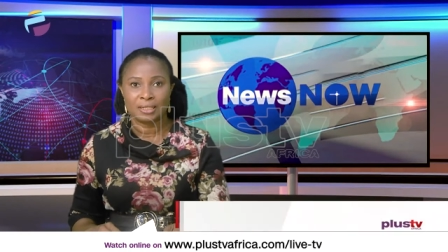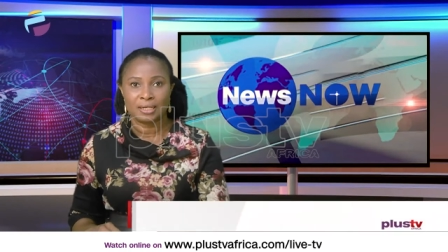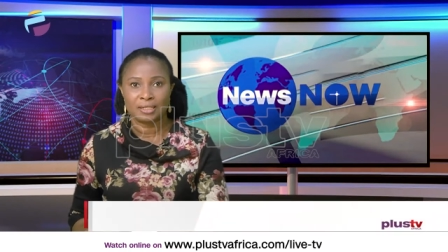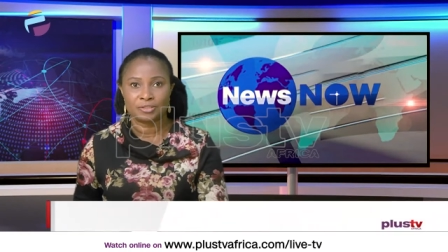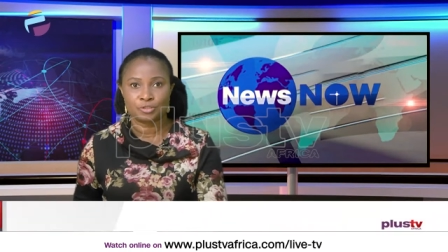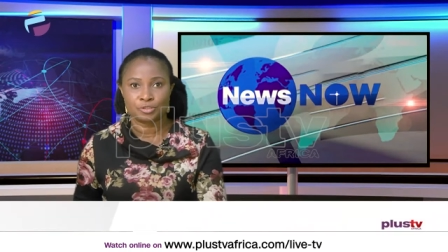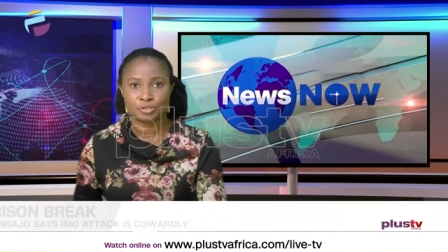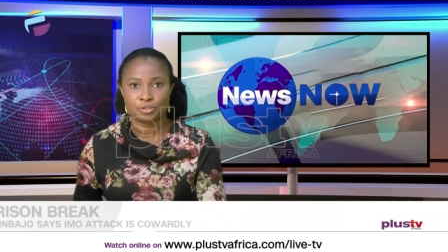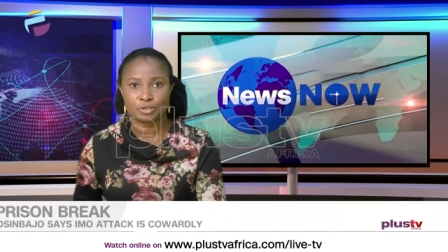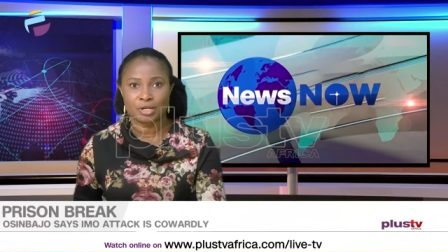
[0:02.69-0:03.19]

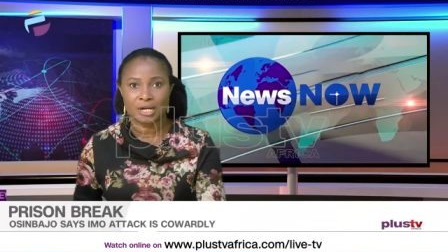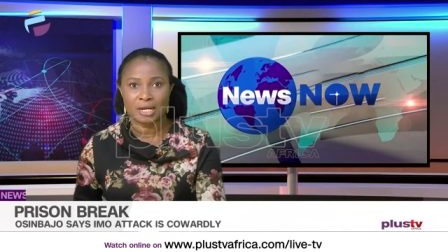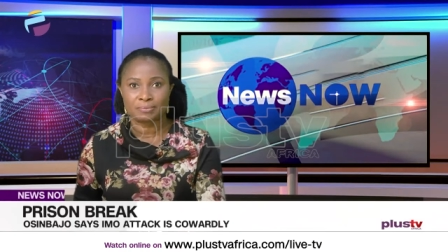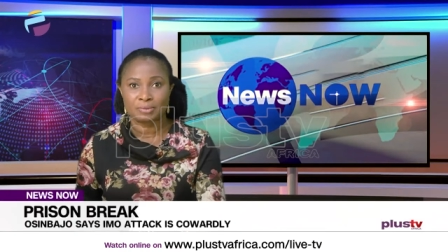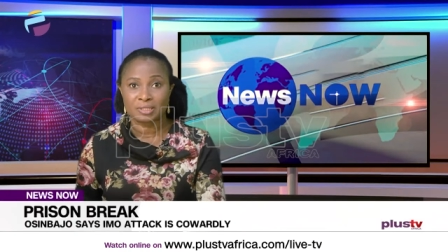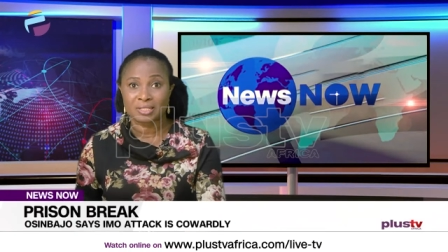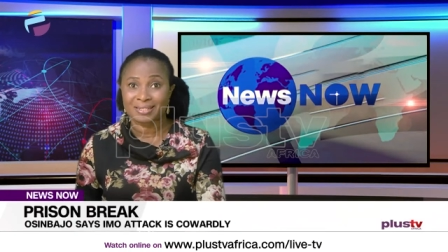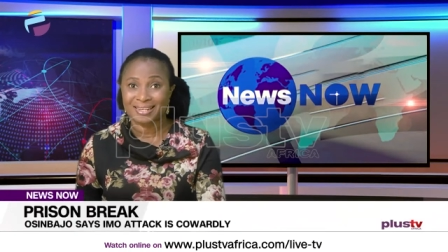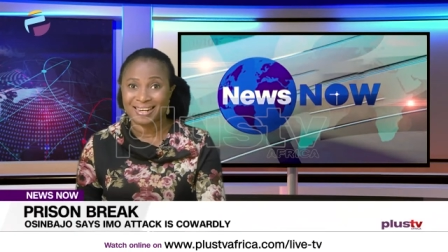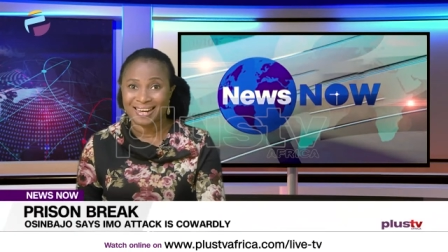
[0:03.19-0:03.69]
has
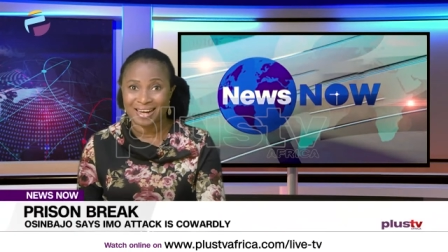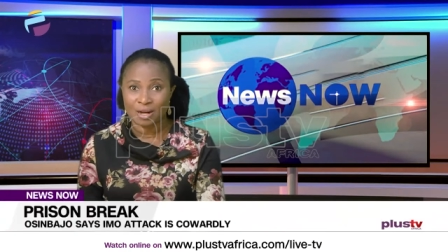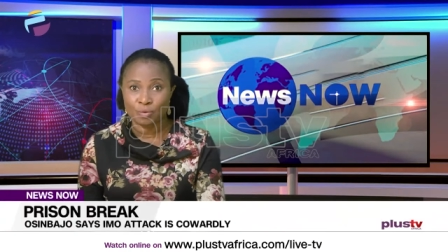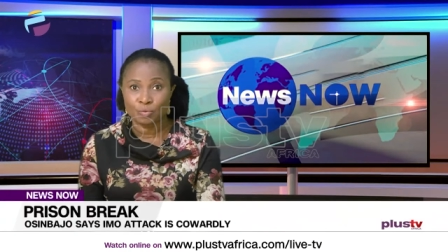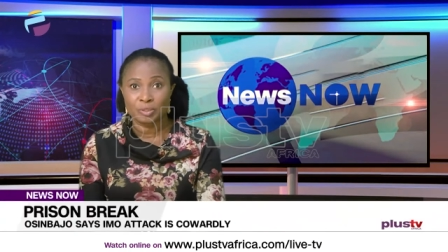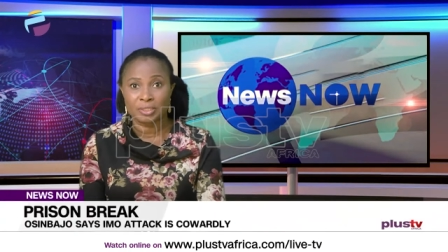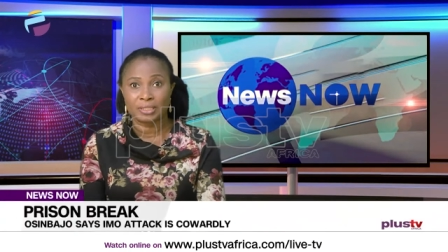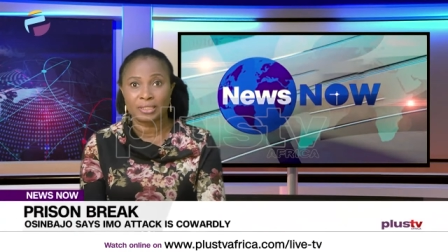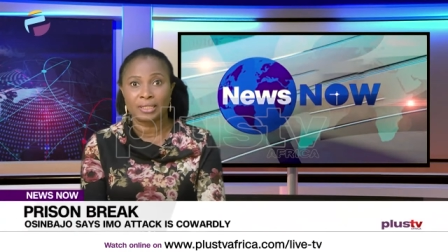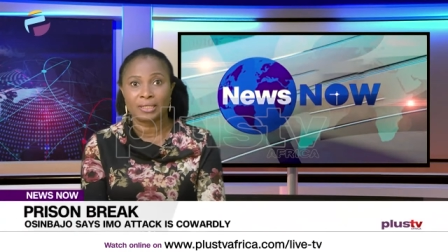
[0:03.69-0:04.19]
described as
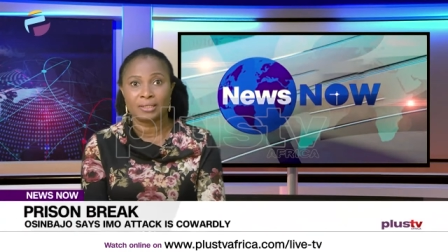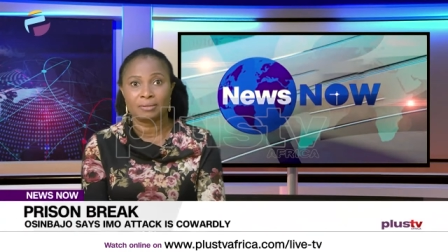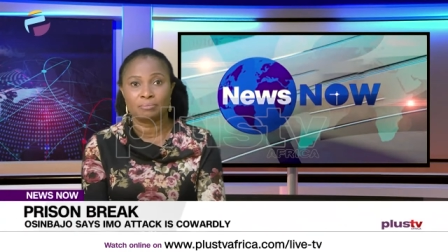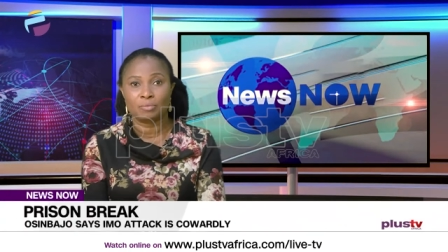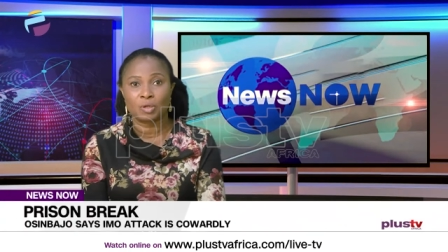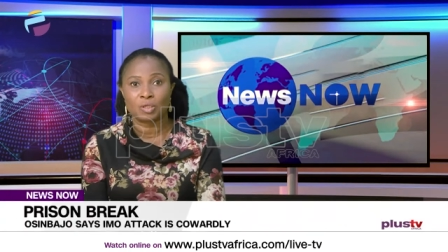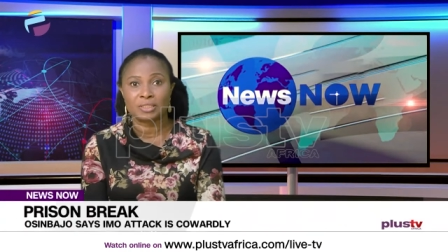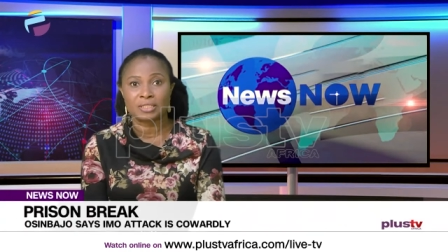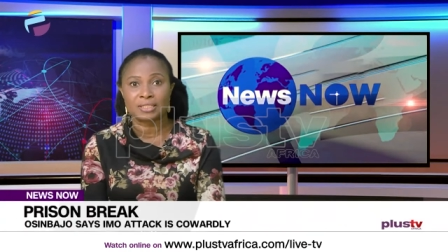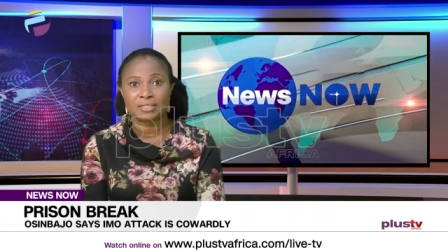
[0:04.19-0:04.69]
cowardly
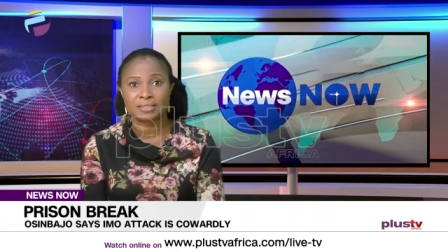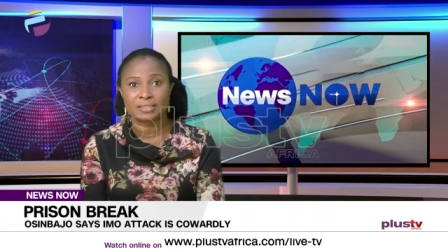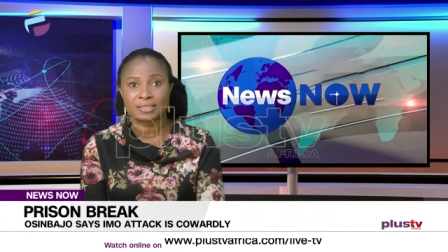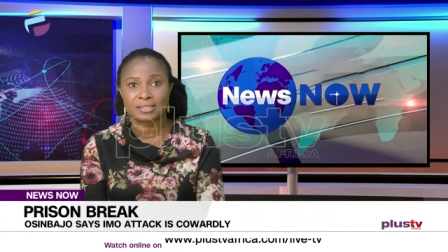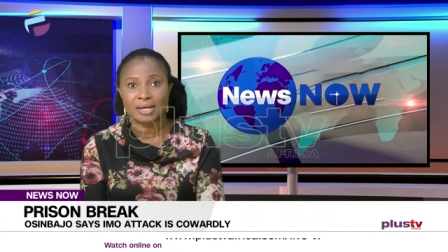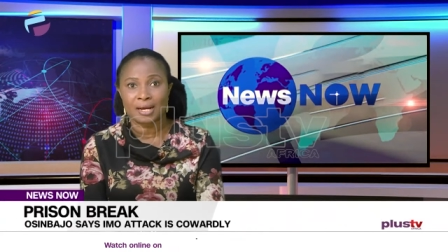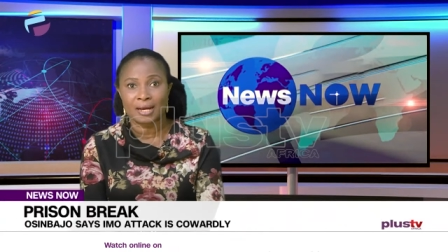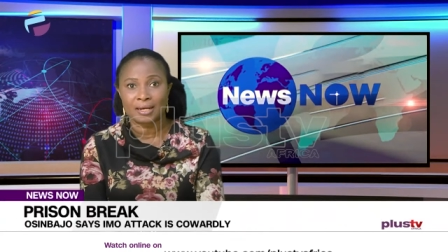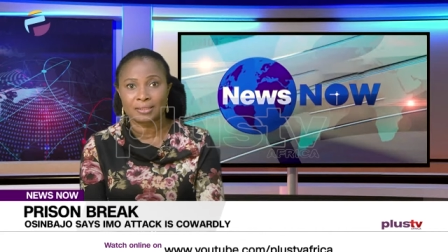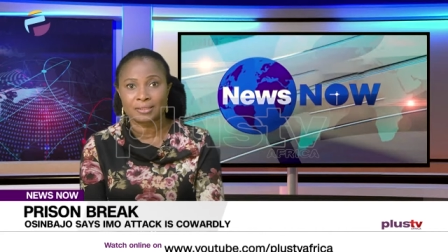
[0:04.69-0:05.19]
Monday's
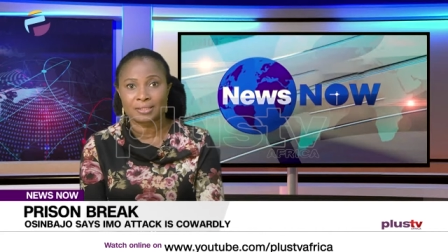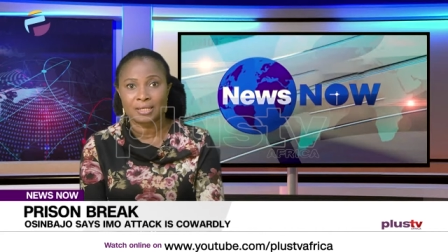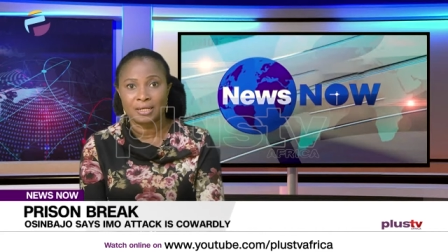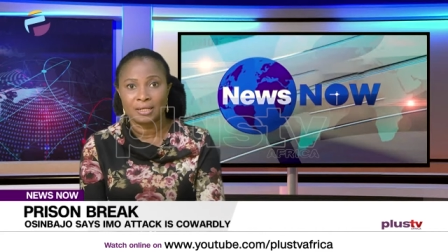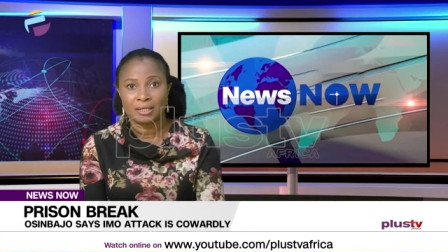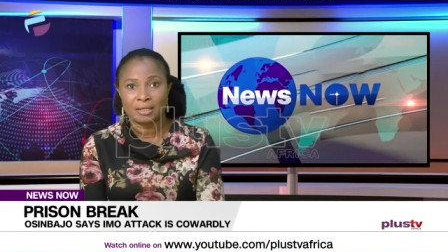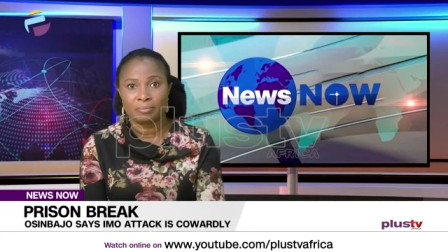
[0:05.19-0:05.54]
attacks